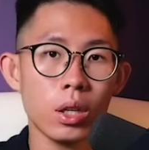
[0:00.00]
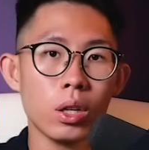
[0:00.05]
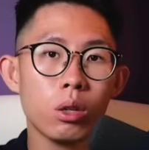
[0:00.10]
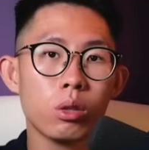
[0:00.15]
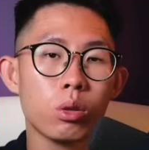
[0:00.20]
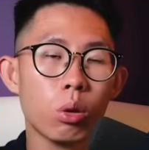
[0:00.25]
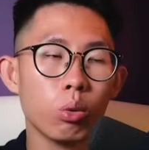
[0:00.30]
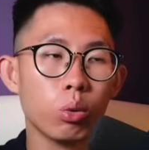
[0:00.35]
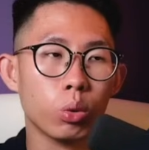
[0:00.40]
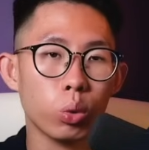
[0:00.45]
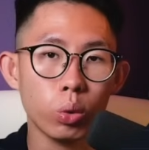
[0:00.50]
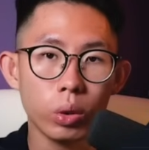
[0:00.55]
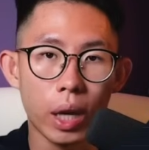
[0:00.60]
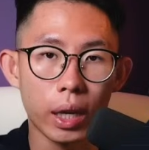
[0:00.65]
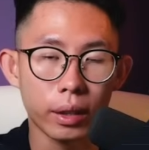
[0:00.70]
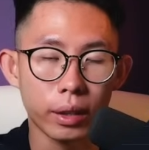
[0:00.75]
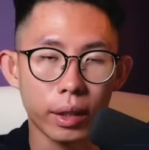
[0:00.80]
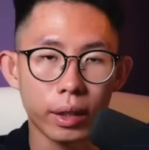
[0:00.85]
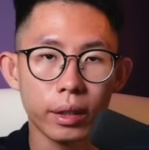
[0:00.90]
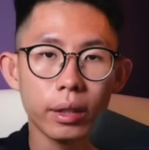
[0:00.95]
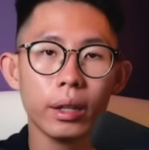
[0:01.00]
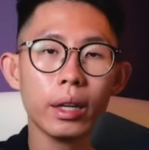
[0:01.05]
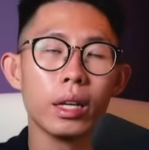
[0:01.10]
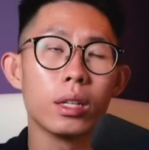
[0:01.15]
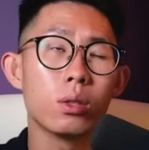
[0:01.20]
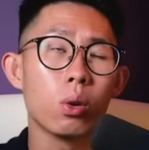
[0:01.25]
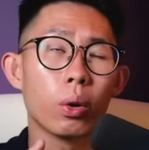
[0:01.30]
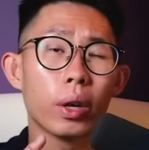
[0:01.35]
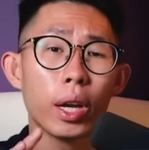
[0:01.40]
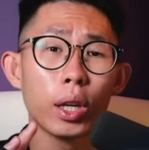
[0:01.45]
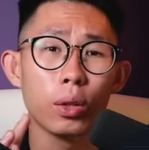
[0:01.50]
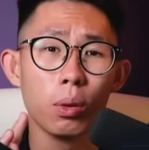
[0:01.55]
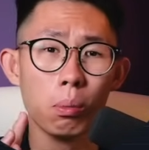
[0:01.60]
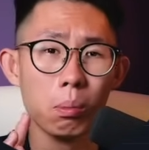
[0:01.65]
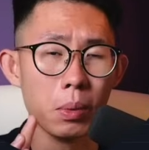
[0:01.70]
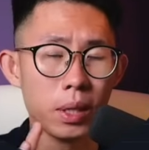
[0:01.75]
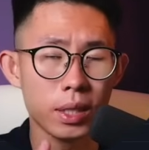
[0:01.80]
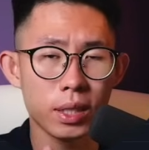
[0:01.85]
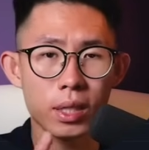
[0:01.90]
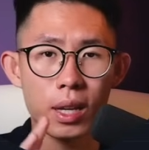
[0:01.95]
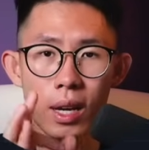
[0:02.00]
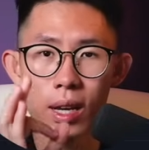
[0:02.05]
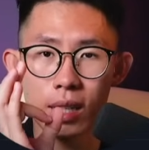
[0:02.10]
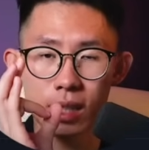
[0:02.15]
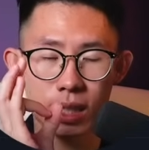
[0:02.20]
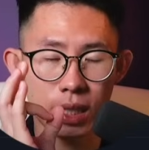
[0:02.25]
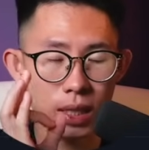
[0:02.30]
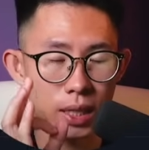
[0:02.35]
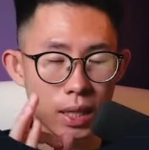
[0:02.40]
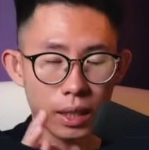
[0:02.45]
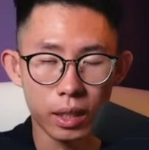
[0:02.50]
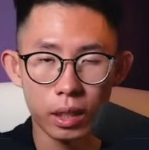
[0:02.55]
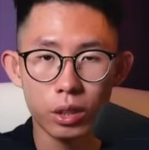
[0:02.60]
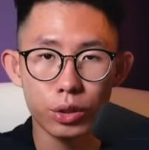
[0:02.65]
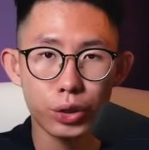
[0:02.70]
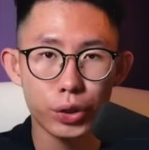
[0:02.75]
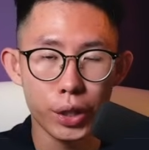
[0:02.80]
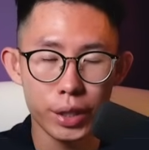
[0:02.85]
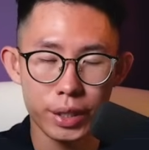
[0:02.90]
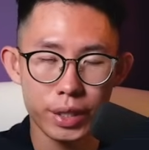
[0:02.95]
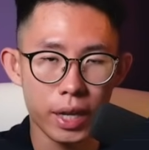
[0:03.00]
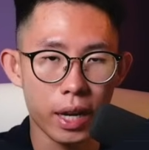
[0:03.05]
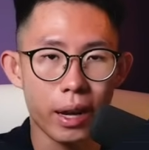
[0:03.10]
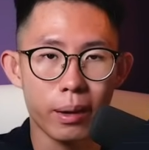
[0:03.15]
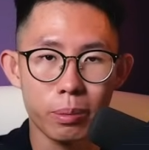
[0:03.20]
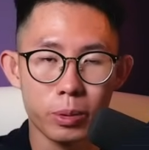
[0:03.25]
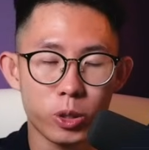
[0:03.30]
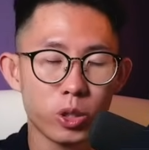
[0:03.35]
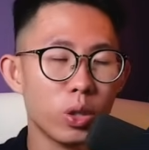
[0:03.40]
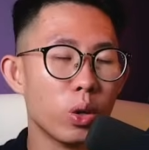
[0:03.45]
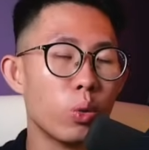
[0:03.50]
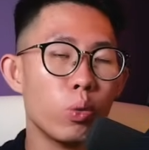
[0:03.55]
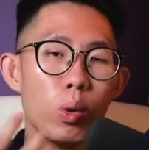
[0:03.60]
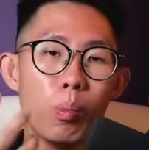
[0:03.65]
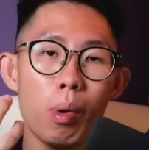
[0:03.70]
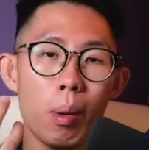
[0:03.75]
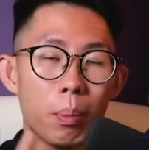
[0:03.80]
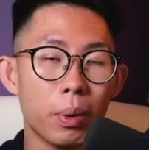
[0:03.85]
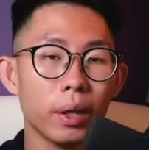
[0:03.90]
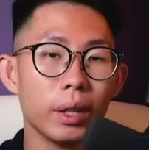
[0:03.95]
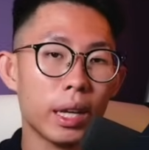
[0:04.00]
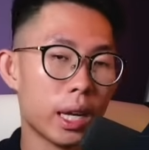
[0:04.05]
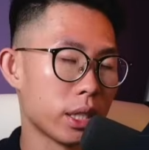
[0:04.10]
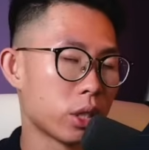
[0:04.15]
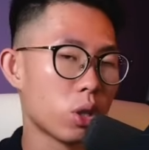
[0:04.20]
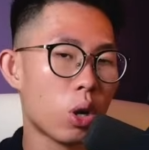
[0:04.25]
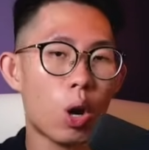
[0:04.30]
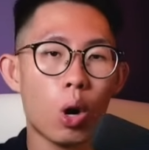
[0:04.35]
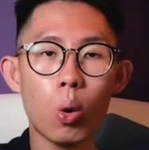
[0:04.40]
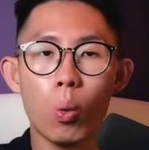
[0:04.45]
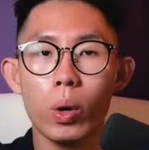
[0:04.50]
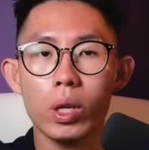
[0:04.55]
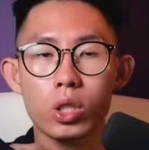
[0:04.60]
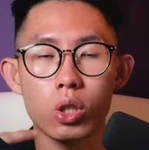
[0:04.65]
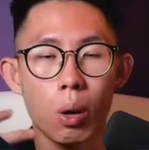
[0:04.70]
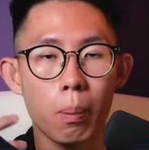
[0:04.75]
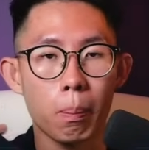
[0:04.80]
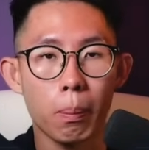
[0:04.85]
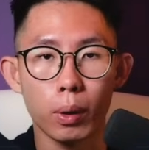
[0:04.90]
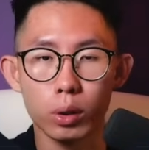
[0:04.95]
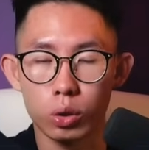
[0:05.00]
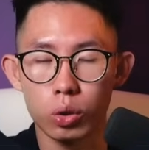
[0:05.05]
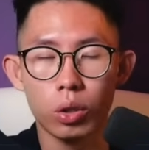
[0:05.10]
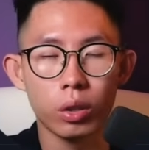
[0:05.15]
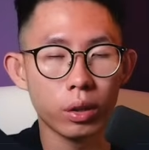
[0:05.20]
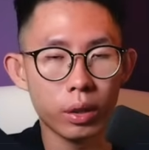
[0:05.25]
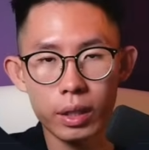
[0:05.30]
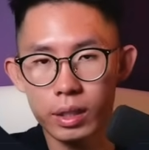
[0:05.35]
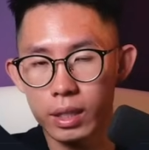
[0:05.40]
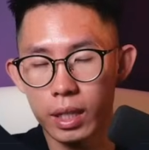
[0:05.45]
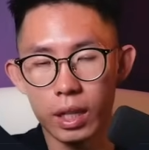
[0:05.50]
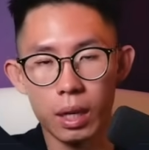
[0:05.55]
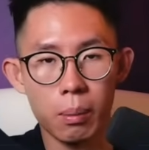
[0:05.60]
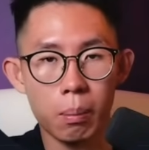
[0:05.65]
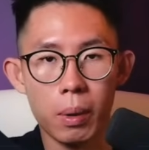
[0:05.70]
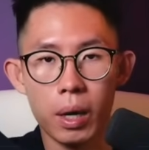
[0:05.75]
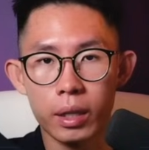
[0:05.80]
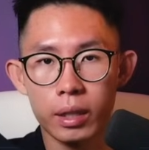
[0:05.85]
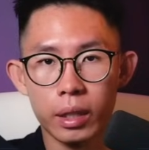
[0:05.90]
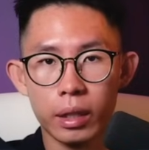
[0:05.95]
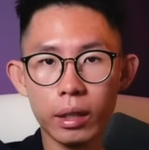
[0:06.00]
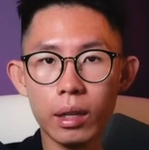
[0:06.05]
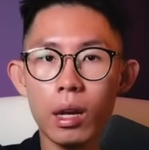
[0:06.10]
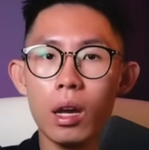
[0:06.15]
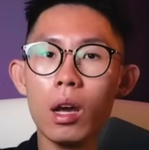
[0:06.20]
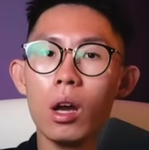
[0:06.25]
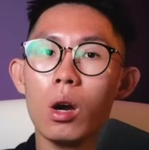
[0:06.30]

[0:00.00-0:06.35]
So do nothing. It's okay to miss certain trade setups. Remember, there's always opportunities in the market.